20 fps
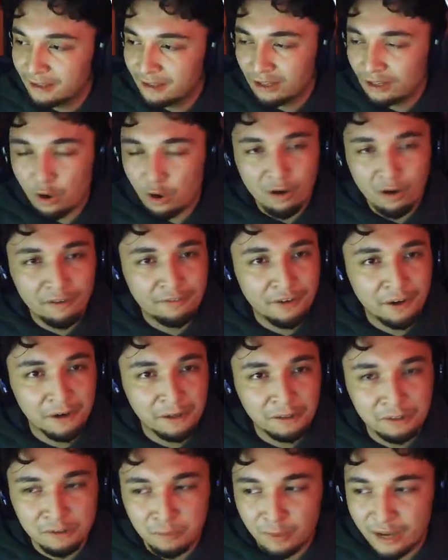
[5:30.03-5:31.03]
call a
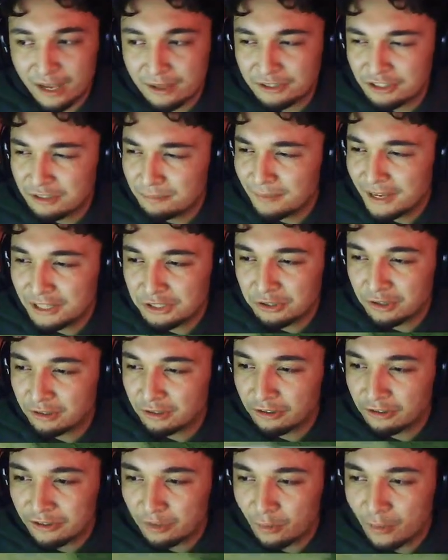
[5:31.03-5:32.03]
verticals play, and just make sure they're
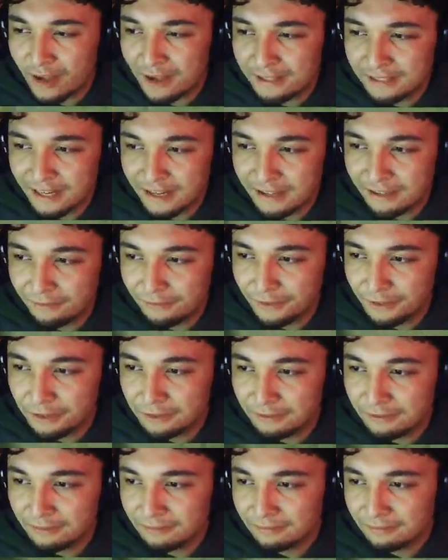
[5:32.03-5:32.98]
on the wide side of the field.